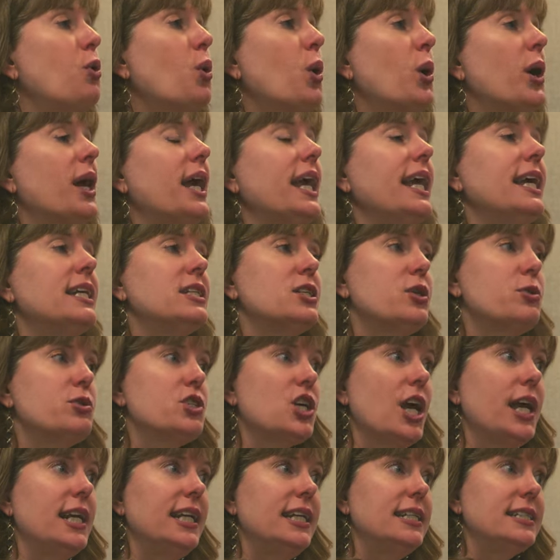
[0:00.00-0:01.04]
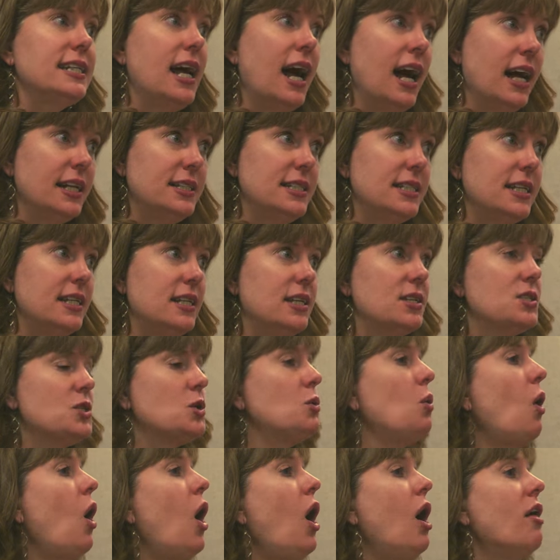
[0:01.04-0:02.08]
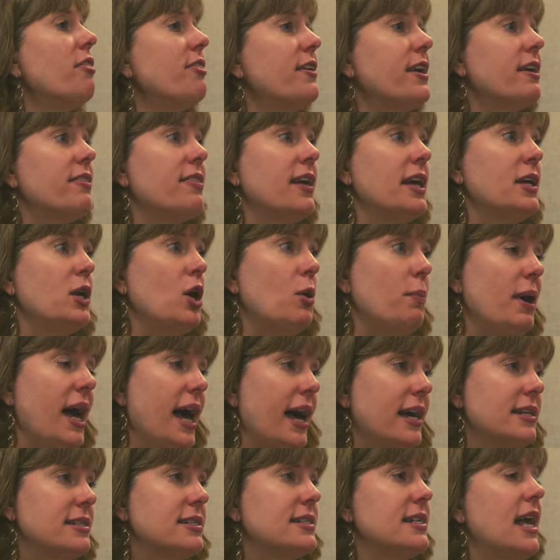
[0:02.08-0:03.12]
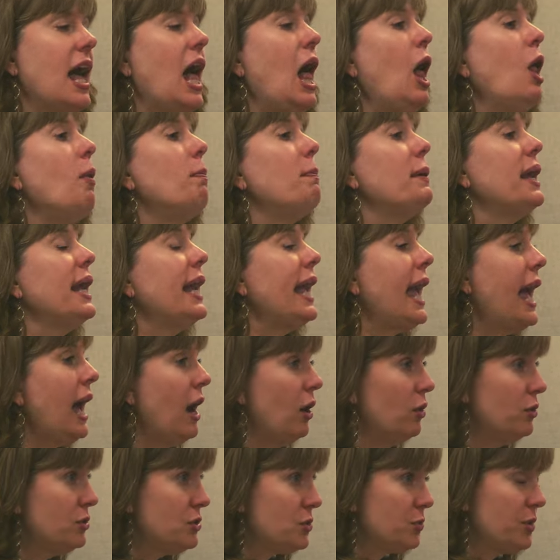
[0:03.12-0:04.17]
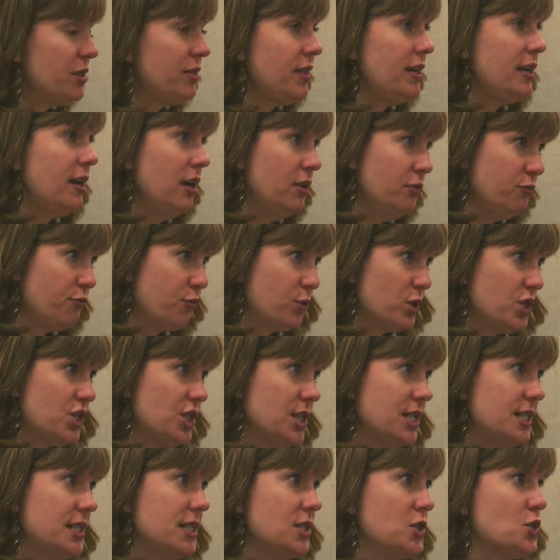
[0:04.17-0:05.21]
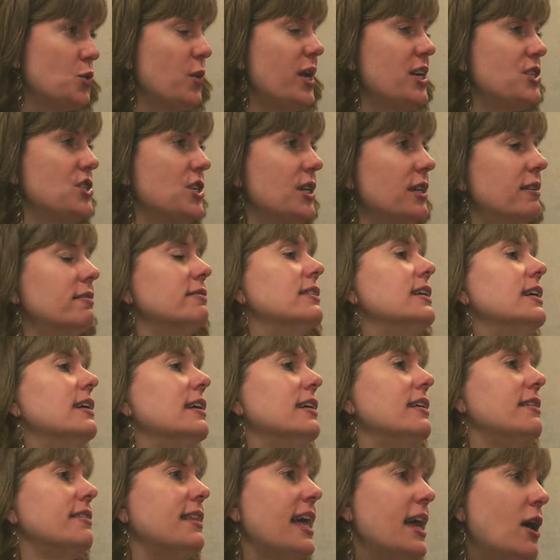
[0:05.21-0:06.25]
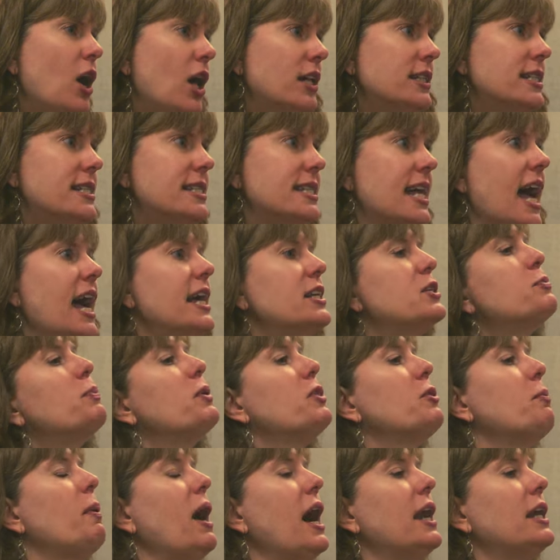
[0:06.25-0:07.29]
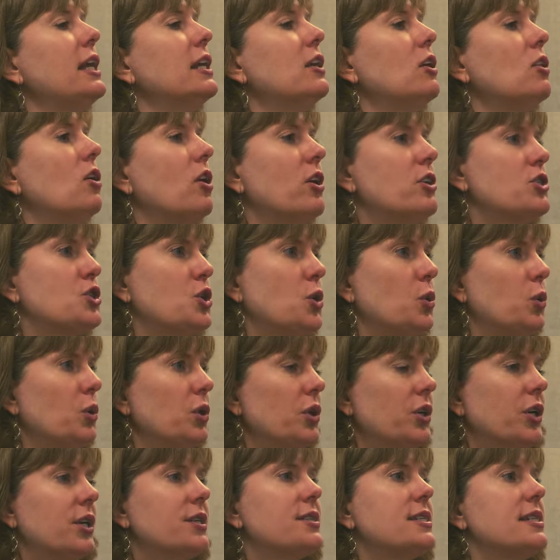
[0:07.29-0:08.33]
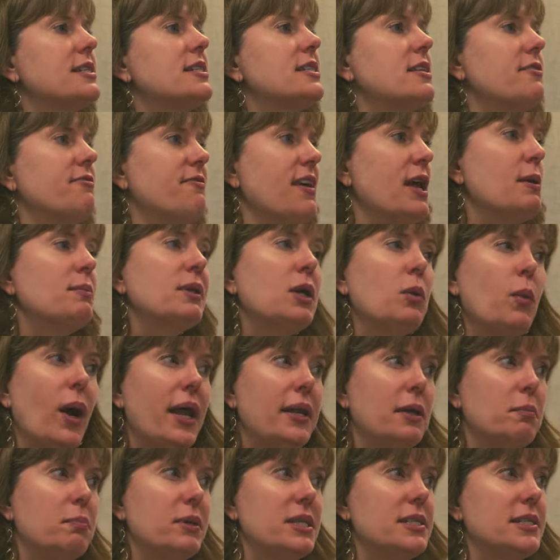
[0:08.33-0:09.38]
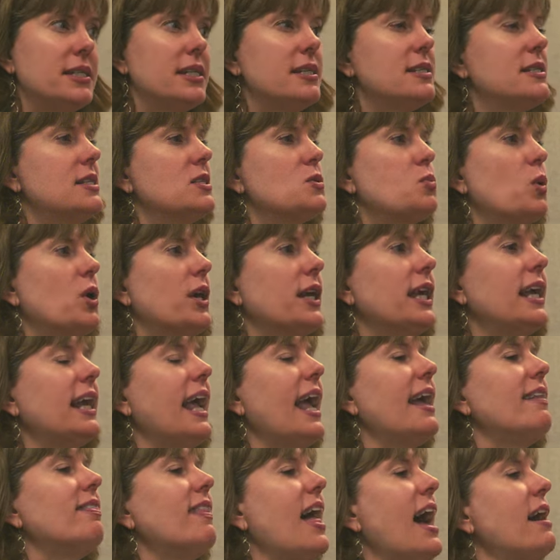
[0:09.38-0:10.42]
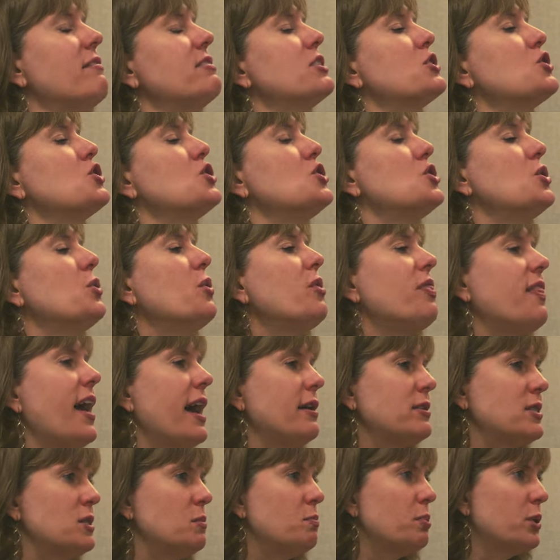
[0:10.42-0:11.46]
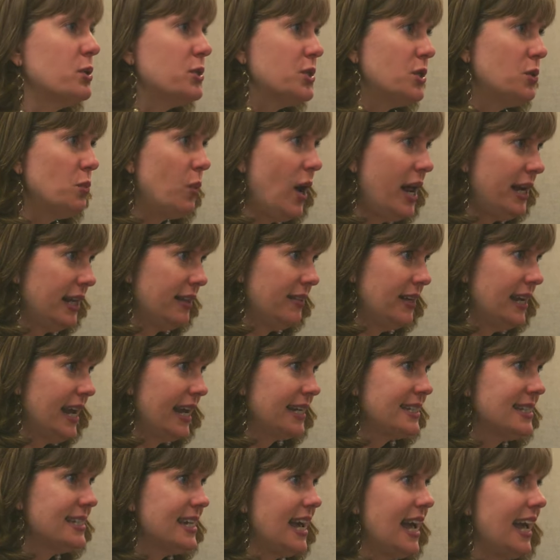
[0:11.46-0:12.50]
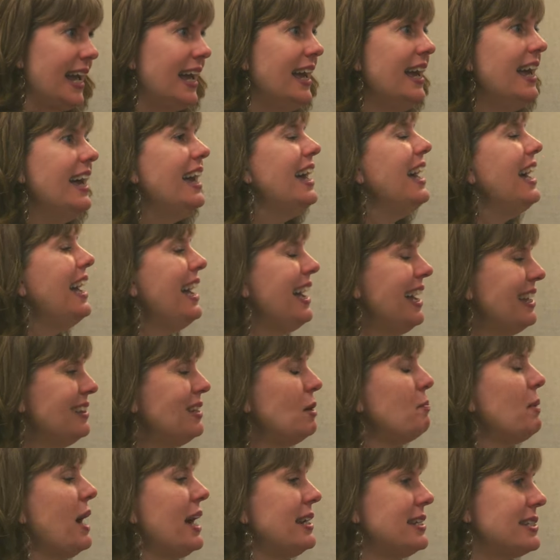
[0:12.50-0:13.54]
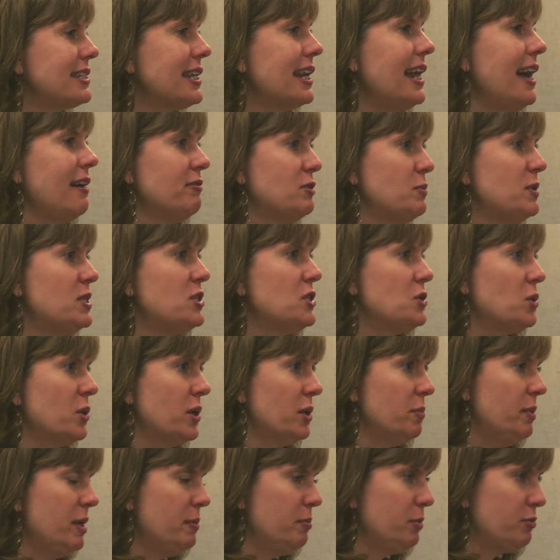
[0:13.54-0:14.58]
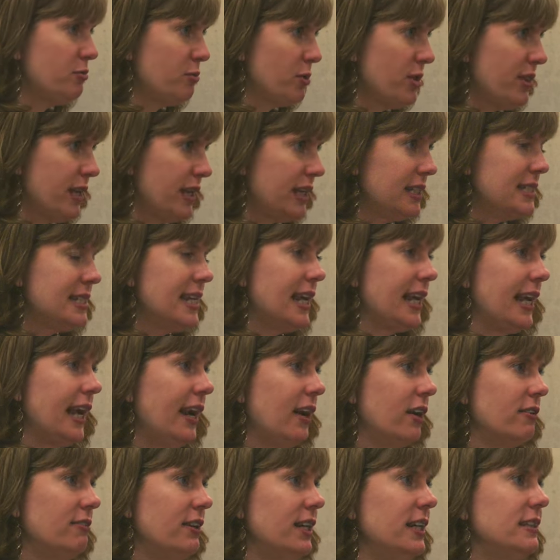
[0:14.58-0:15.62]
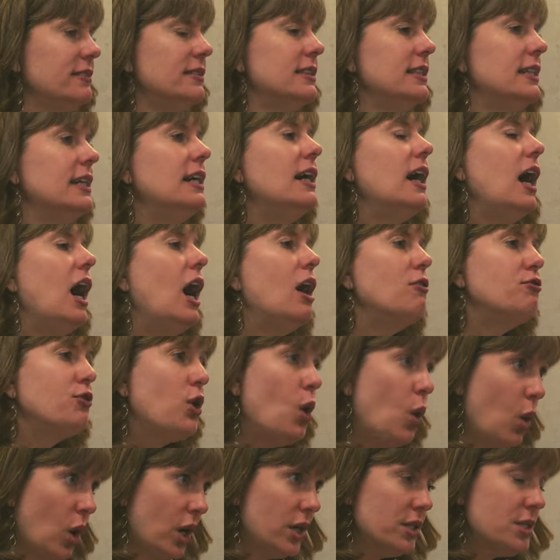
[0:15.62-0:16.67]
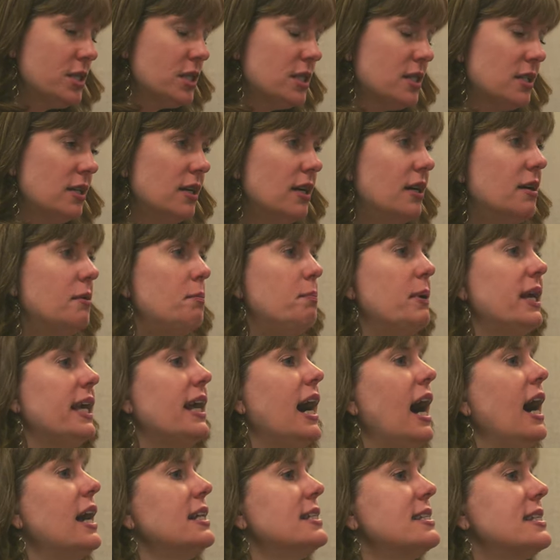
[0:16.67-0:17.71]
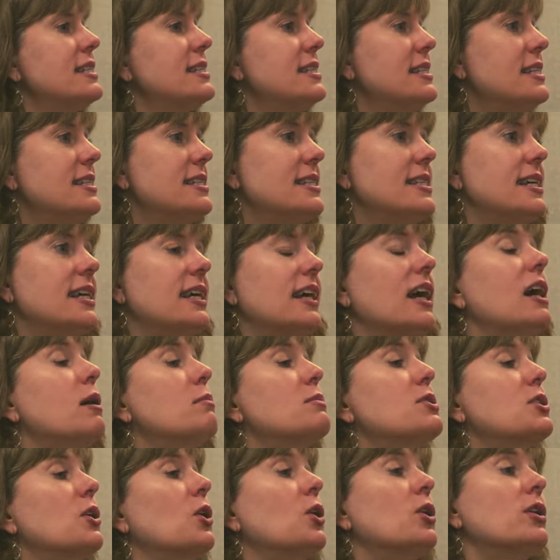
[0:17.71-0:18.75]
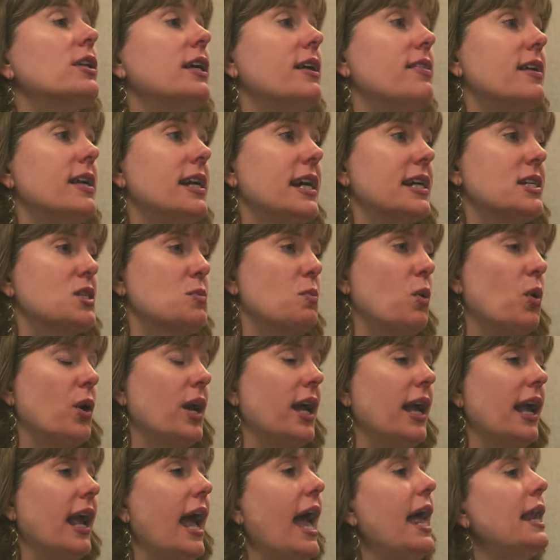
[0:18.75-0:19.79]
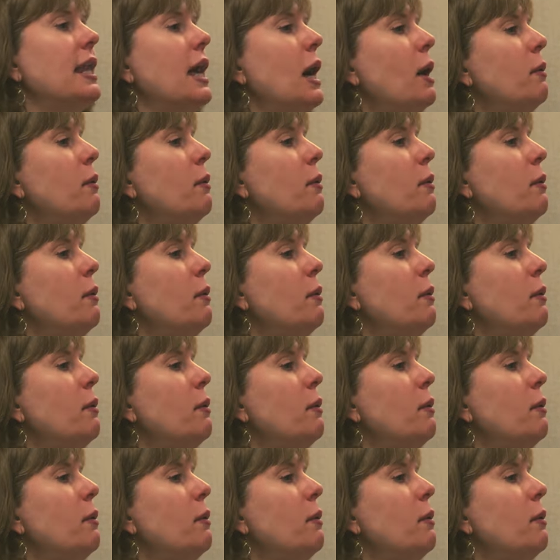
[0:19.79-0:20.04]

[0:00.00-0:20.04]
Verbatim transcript: four Indo Chinese aunties who all think they know best helping out with the unfortunate situation. They all decide to put the body in a large cooler since the family wedding business is working a lavish 2,000 person wedding the next day, and the body's gonna have to be stored a bit before they can take care of it. Of course, Big Aunt's assistant comes early the next morning and